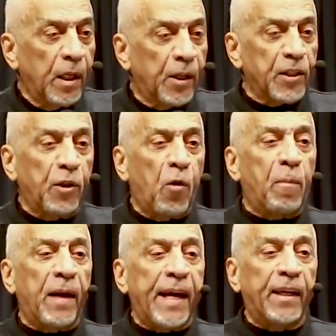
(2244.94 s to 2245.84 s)
There's
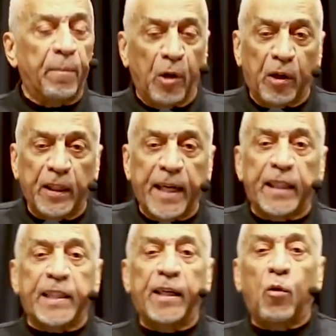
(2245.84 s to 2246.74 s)
no black in America that
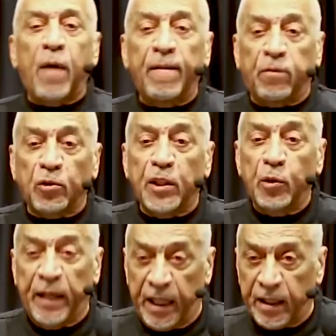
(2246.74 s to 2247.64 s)
can tell white folks to
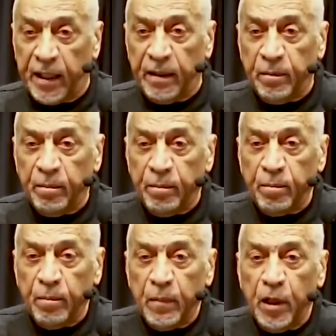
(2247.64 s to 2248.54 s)
do anything.
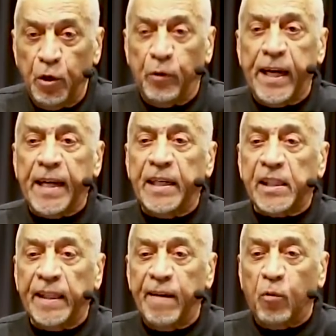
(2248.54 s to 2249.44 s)
You cannot
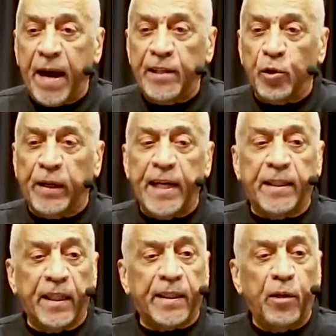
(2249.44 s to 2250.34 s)
enslave whites, you
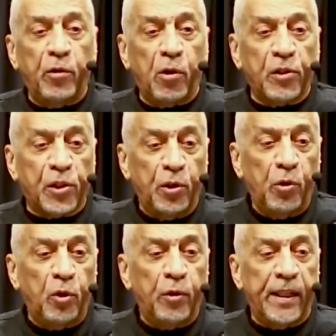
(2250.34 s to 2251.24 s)
can't dictate who can go to
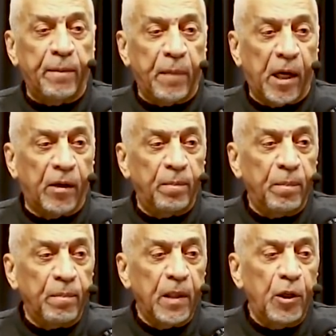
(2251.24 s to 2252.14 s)
school, who can get married.
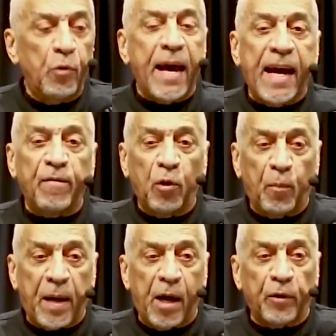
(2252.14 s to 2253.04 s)
You have
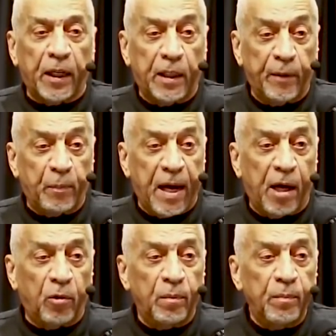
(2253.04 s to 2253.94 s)
no power and economic
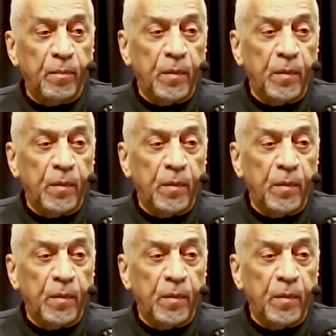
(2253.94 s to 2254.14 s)
power.